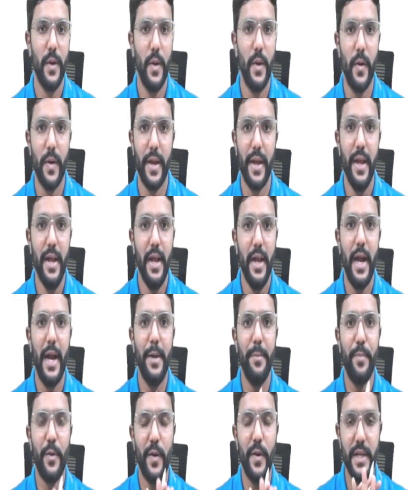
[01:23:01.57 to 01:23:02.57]
Okay.
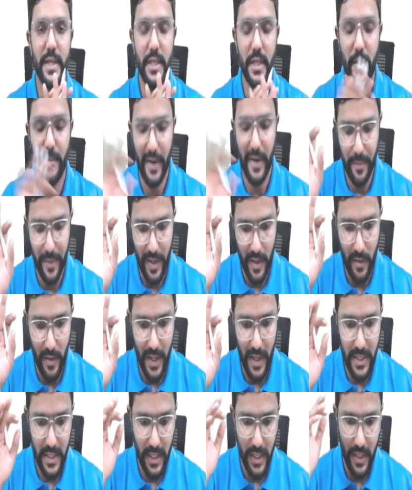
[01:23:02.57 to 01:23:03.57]
And production department
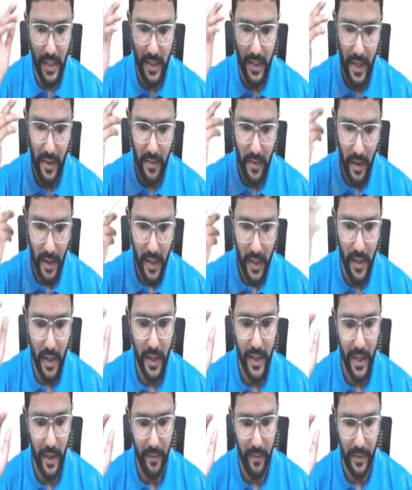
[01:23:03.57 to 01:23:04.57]
cost, they are not at
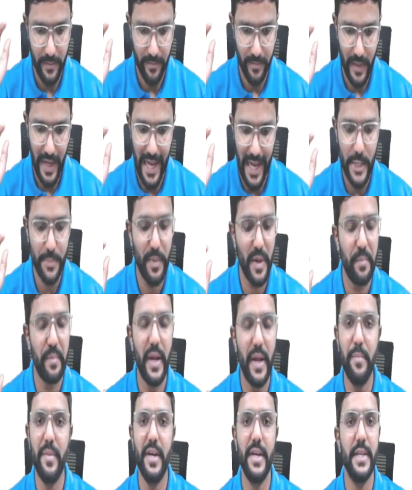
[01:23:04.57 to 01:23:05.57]
all given. As per
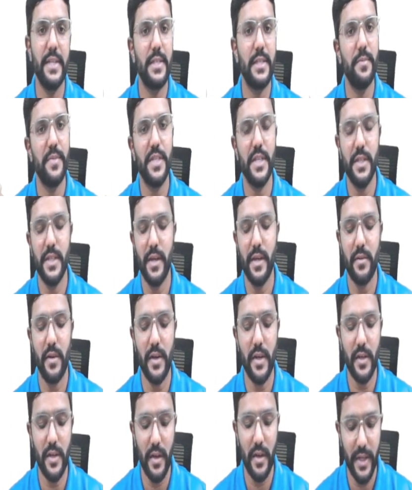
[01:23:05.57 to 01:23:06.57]
primary distribution, they are
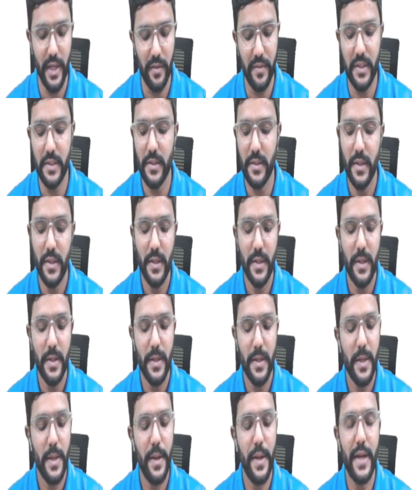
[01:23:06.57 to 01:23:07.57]
not at all given.
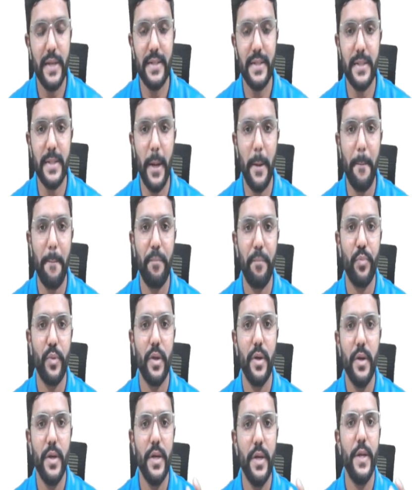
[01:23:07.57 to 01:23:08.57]
Yes, sir.
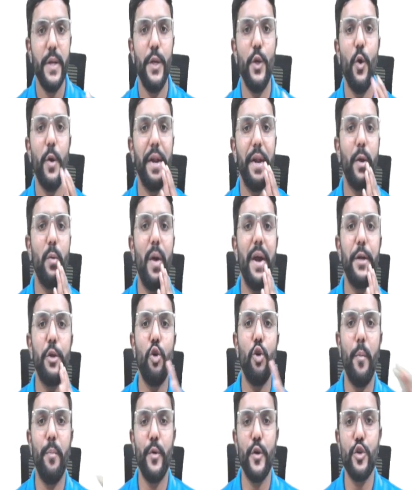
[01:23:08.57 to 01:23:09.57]
You are required
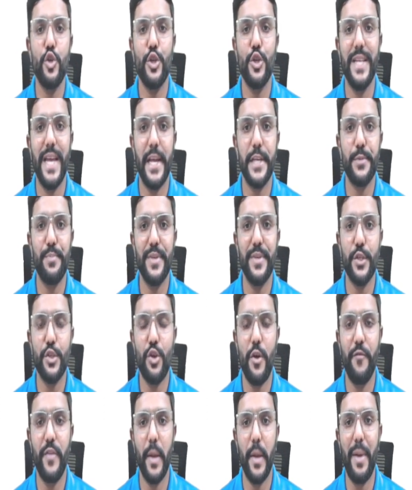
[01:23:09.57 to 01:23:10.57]
to apportion the
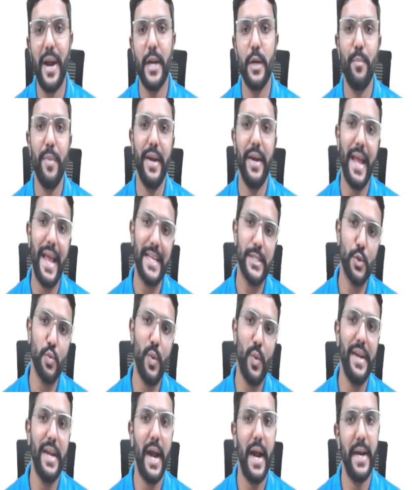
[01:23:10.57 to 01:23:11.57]
expenses of department
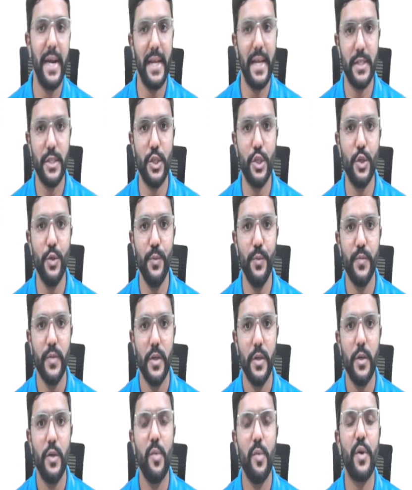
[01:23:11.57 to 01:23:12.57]
S1 and S2
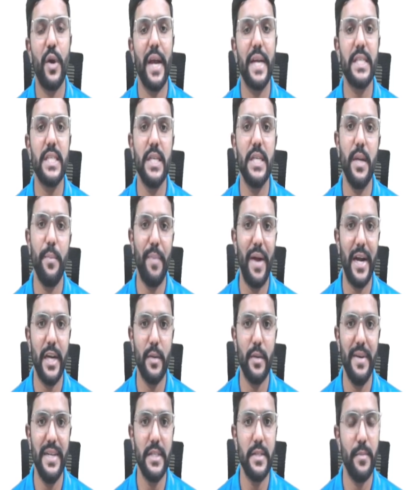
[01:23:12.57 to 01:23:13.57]
to production
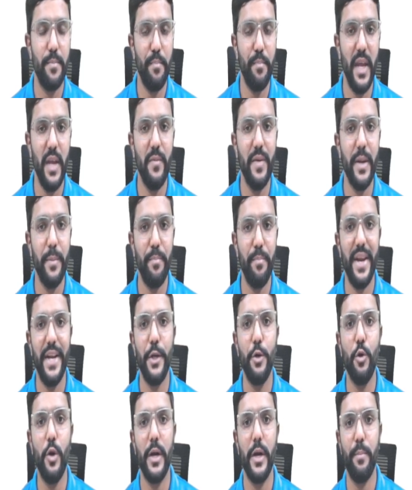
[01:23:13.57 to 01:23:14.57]
departments P1,
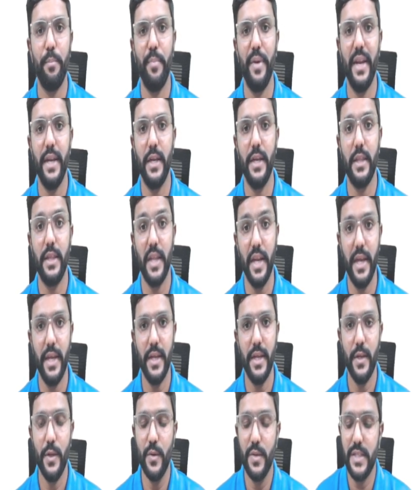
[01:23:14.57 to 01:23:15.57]
P2 and
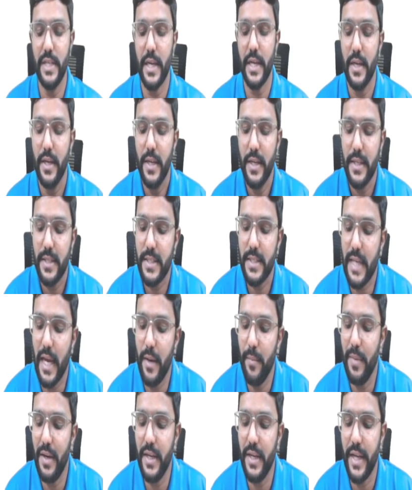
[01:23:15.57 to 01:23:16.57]
P3 using
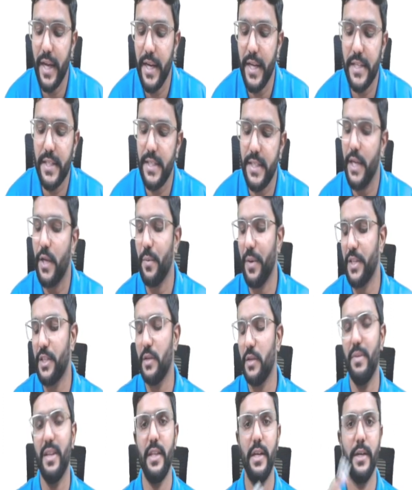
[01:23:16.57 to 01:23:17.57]
simultaneous
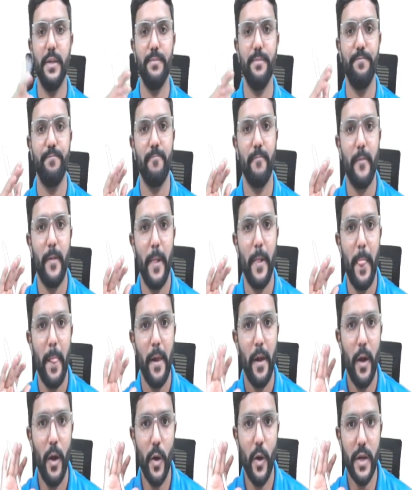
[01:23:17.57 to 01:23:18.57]
equation method.
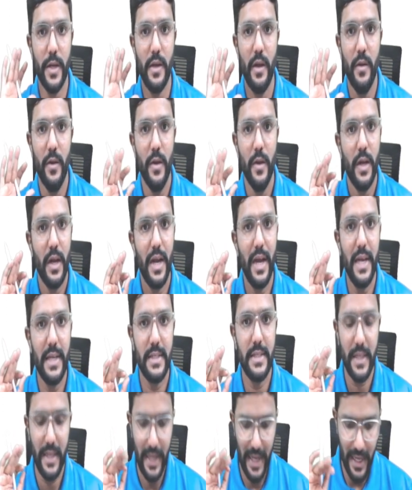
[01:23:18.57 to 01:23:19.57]
Okay.
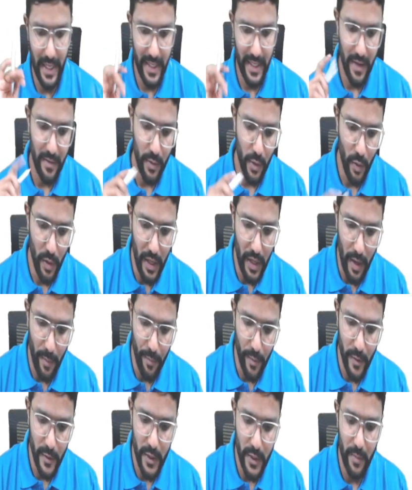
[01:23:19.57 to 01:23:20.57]
Guys, here they have told
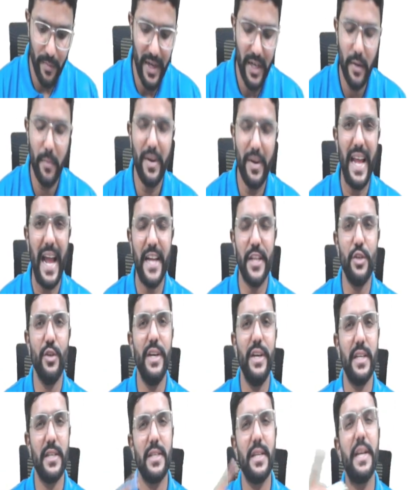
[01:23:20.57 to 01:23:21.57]
apportionment, but
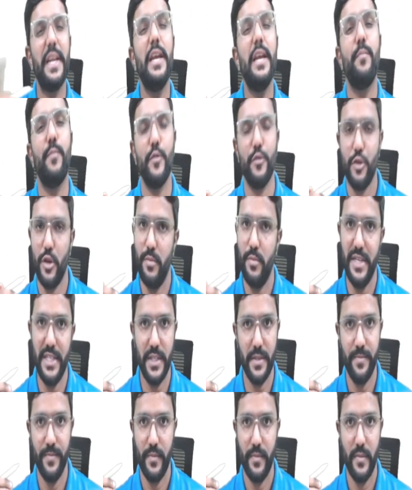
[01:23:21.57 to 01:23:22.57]
actually it is reapportionment.